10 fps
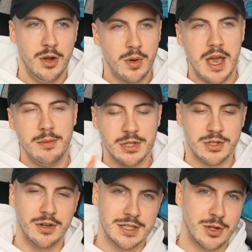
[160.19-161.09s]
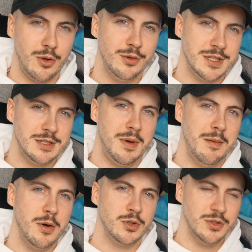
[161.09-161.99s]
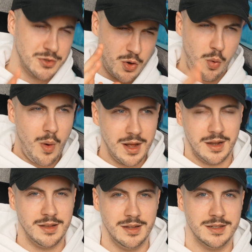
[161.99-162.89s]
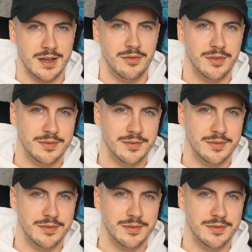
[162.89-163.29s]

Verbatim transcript: No game has sunk its claws into my emotions quite like these have.